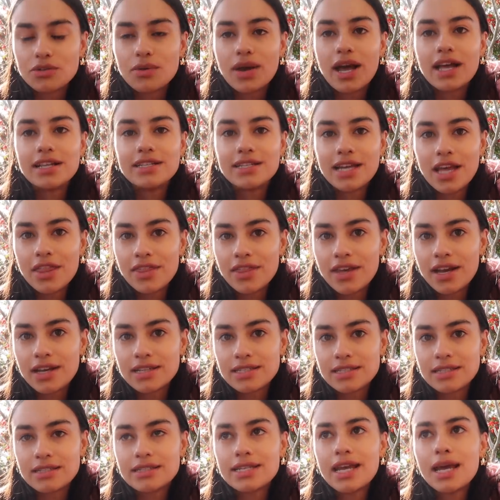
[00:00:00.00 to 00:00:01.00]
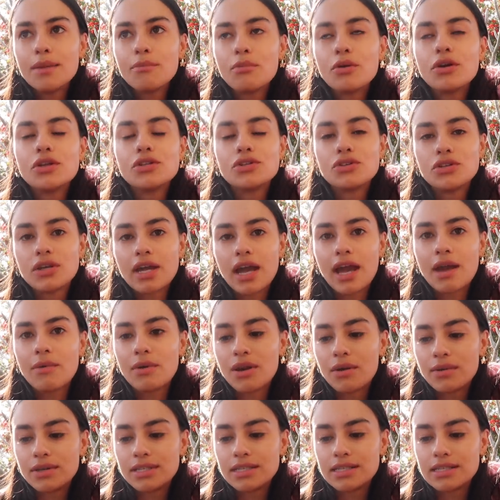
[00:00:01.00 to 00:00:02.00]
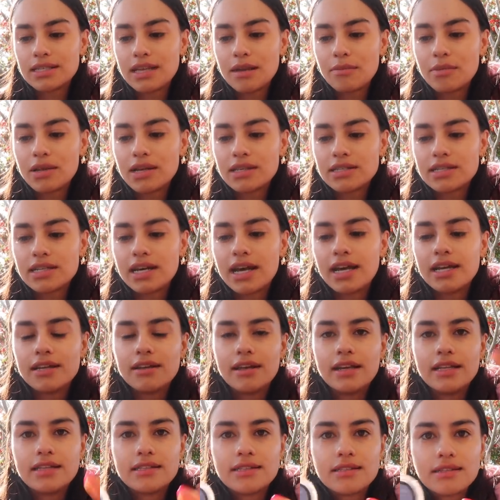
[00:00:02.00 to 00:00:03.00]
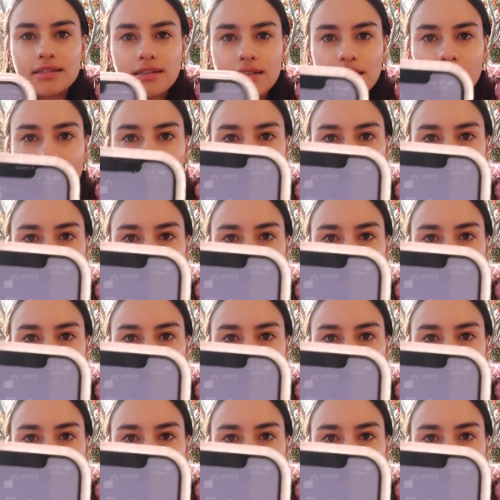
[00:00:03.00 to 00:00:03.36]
had 10.2k when I went to sleep last night. It's the